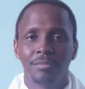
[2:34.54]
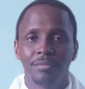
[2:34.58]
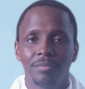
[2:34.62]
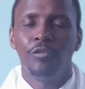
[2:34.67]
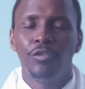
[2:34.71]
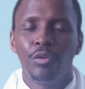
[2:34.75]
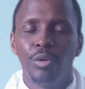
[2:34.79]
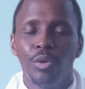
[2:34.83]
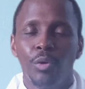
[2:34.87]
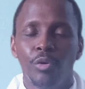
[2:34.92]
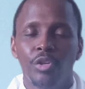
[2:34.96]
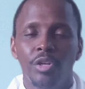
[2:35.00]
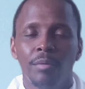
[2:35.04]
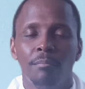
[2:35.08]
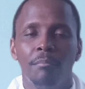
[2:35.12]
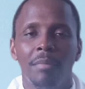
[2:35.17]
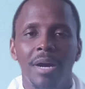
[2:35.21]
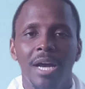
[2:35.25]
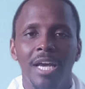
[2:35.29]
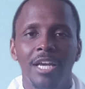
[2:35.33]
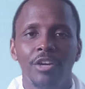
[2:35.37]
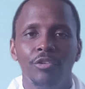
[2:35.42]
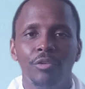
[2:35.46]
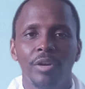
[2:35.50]
If you know your
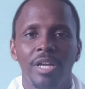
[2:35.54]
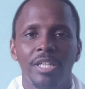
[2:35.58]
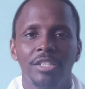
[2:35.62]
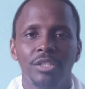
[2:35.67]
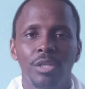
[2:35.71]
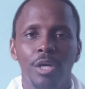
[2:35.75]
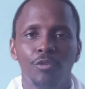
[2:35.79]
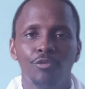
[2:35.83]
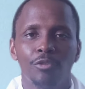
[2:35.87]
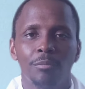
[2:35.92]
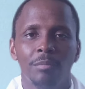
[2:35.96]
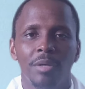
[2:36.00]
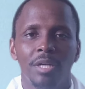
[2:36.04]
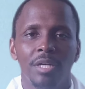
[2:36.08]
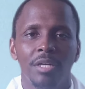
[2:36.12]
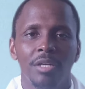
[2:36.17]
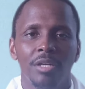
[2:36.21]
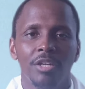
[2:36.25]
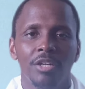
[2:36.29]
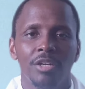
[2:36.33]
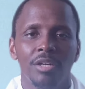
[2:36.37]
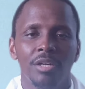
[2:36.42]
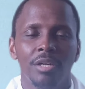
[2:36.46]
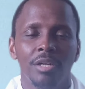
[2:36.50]
migraines are from
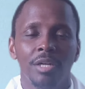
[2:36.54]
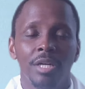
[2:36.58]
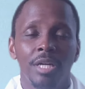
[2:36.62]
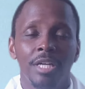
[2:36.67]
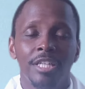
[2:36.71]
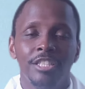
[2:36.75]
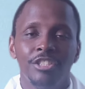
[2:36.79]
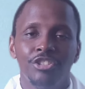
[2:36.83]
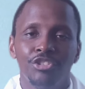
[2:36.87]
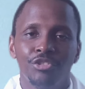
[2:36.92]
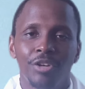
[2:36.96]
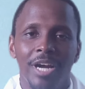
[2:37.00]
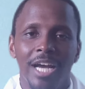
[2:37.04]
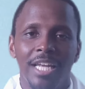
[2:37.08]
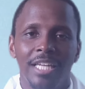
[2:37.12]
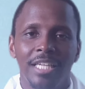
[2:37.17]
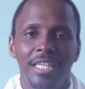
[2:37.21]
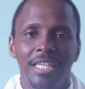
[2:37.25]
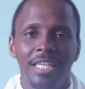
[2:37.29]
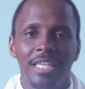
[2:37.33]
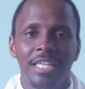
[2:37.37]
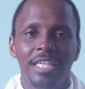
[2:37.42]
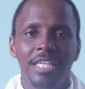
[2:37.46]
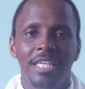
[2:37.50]
hunger, try
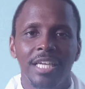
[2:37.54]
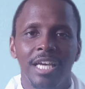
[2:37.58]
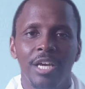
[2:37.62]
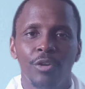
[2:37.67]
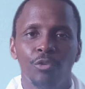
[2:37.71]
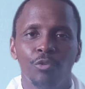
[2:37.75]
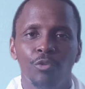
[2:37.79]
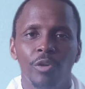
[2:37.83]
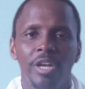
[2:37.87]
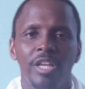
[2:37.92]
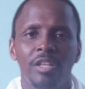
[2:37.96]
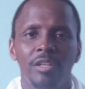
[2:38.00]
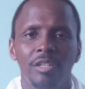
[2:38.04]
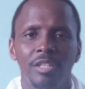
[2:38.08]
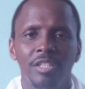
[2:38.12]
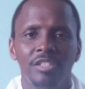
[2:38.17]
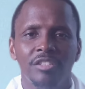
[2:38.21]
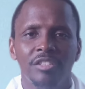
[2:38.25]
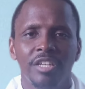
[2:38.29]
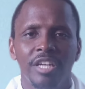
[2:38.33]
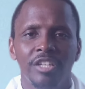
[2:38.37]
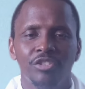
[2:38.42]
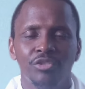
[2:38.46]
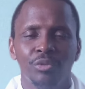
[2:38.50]
to eat at regularly
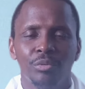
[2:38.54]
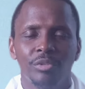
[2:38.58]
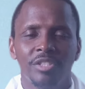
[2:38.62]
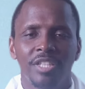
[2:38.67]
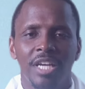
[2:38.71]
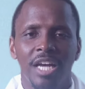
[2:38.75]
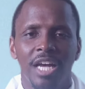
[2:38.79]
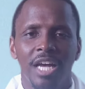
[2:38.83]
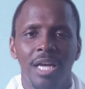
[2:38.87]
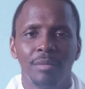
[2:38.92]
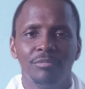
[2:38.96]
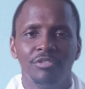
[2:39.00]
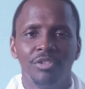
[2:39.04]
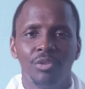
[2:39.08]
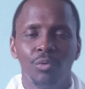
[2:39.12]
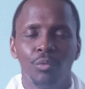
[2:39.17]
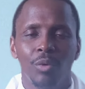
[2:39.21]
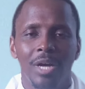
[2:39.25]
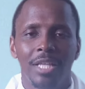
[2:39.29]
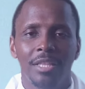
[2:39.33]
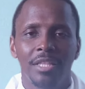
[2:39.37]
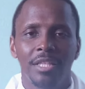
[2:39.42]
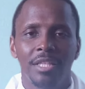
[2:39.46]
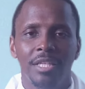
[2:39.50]
scheduled times
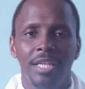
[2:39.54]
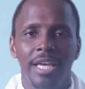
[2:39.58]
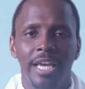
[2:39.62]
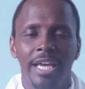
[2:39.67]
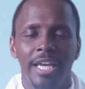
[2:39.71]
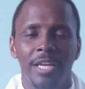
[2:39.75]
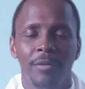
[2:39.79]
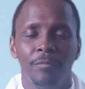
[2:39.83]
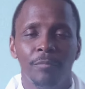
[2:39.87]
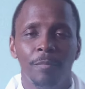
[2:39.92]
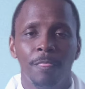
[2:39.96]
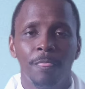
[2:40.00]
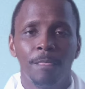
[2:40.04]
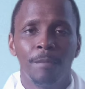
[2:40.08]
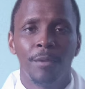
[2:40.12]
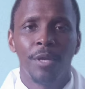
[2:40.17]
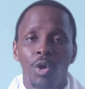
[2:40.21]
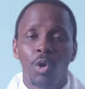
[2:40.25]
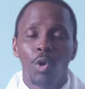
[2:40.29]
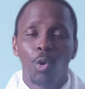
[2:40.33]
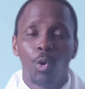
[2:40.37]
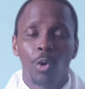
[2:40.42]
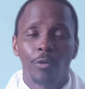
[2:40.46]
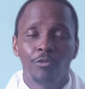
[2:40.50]
throughout the day.
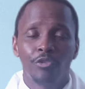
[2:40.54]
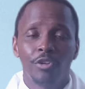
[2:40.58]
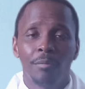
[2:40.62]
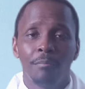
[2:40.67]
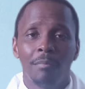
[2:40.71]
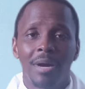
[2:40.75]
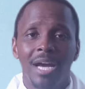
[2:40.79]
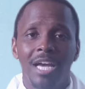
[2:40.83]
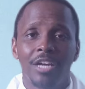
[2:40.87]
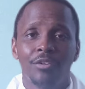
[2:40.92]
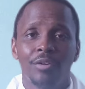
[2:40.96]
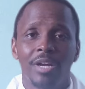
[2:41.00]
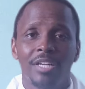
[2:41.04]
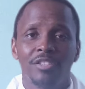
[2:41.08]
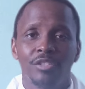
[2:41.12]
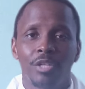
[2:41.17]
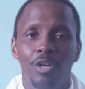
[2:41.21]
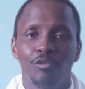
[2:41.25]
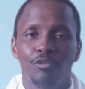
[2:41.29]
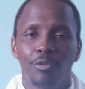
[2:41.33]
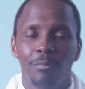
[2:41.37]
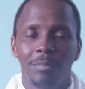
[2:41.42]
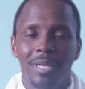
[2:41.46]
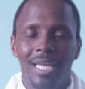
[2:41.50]
Or if your migraines
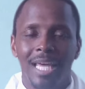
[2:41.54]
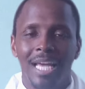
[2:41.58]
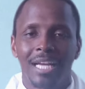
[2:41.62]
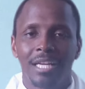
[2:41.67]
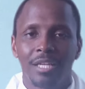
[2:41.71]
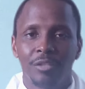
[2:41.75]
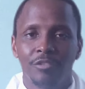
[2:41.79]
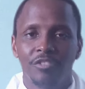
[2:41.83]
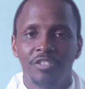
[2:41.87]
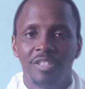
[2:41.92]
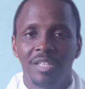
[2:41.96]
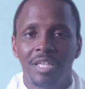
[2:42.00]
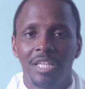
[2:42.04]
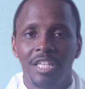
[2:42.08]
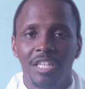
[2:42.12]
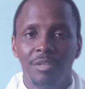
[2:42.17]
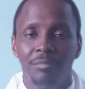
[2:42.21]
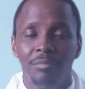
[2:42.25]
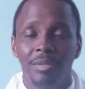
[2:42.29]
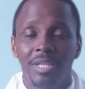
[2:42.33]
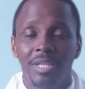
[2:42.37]
are from lack of sleep,